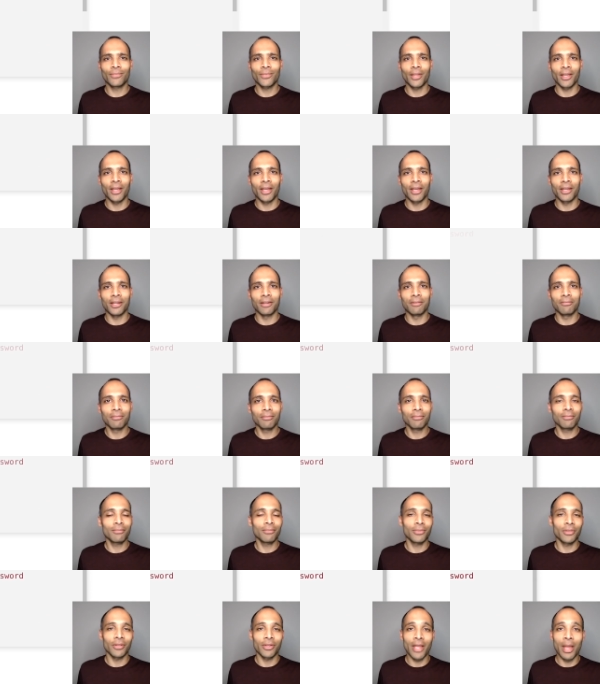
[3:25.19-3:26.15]
And
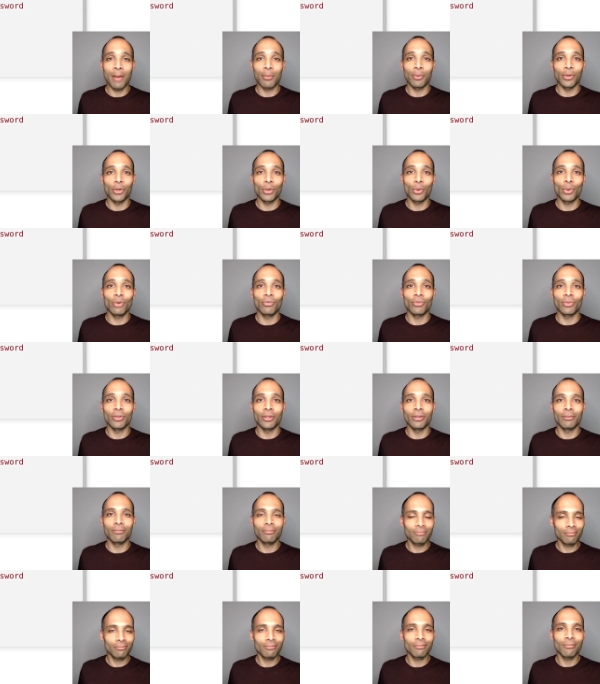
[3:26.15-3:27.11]
the YAML
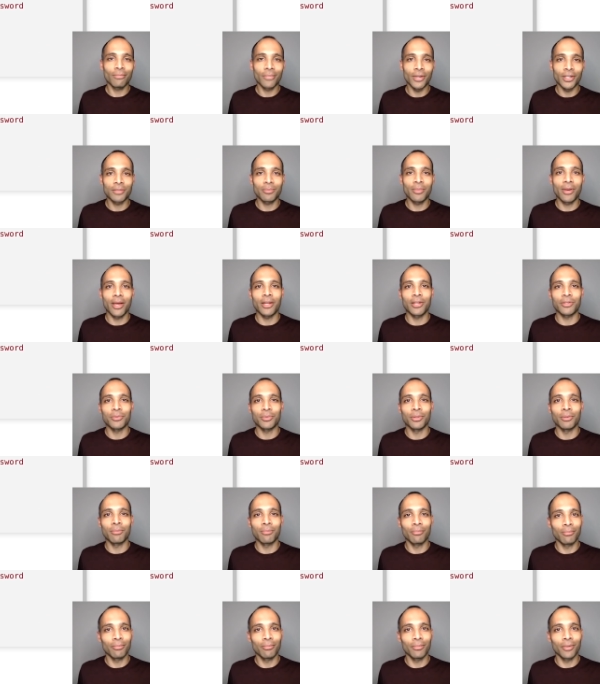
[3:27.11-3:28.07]
equivalent makes
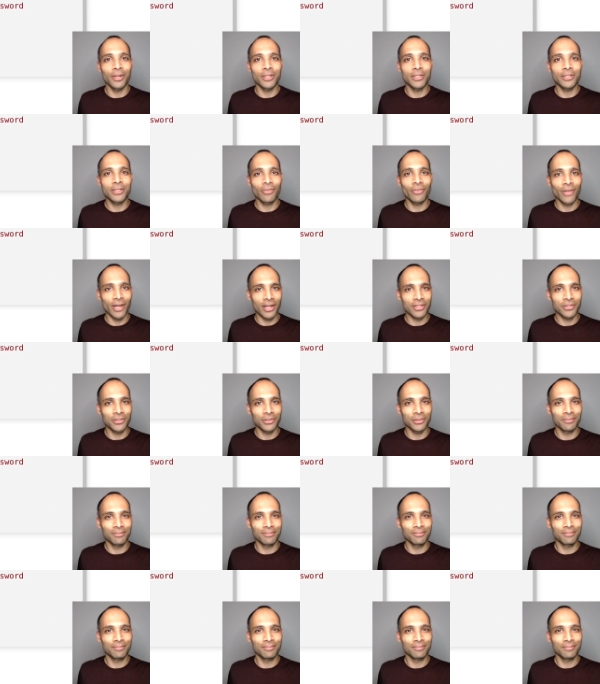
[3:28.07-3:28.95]
management much faster.